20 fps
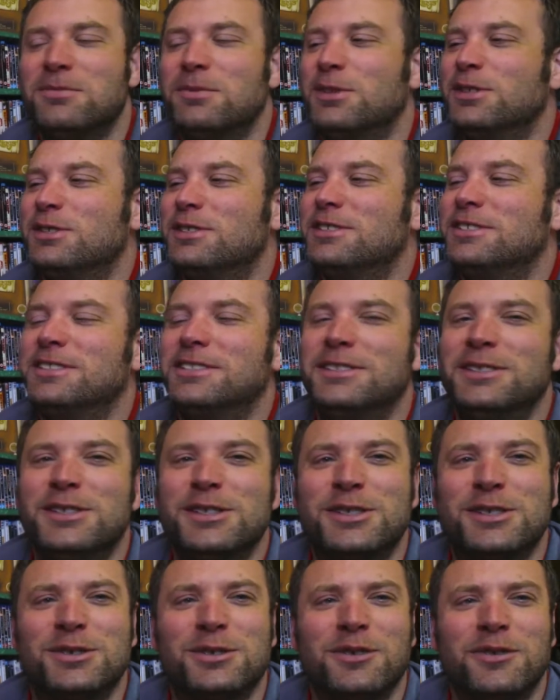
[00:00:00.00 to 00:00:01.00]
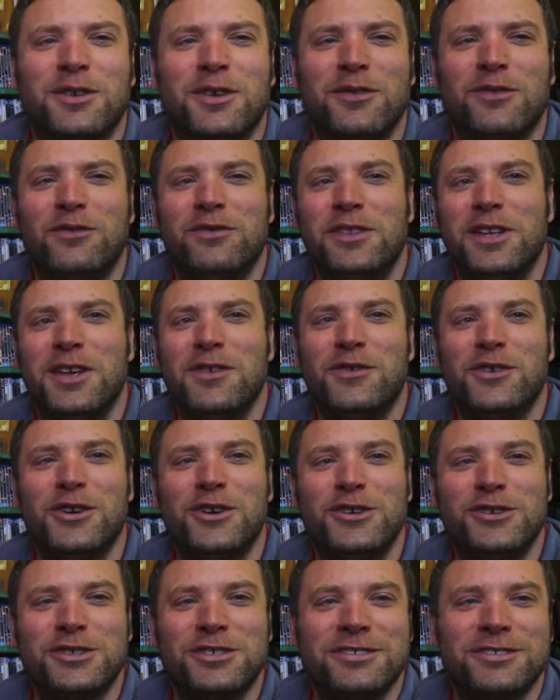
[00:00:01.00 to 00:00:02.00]
but it's just sort of their
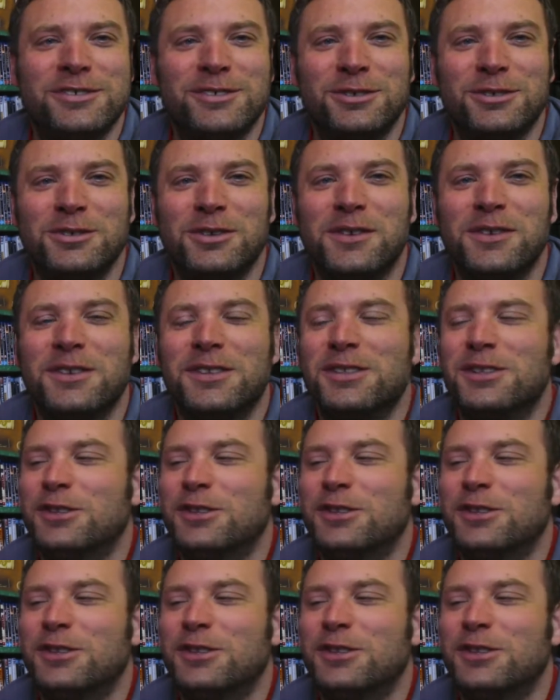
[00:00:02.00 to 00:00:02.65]
version sort of it.